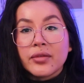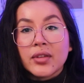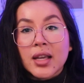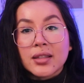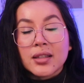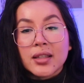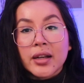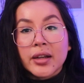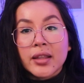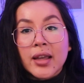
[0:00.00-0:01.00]
if
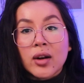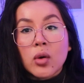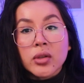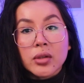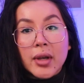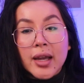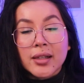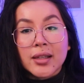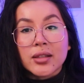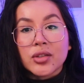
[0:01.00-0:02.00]
necessary that also
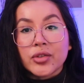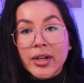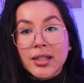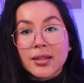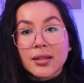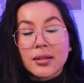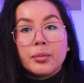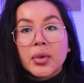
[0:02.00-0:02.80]
had constraints.